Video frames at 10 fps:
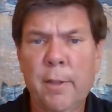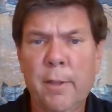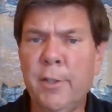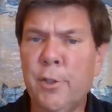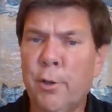
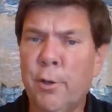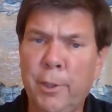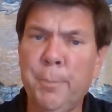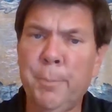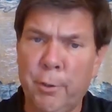Things are
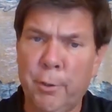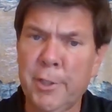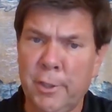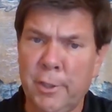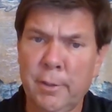really
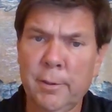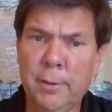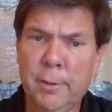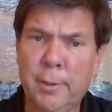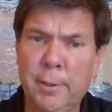progressing
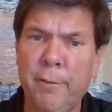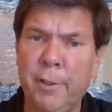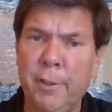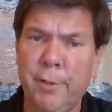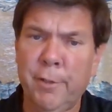to have a
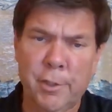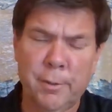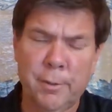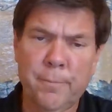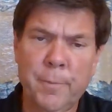division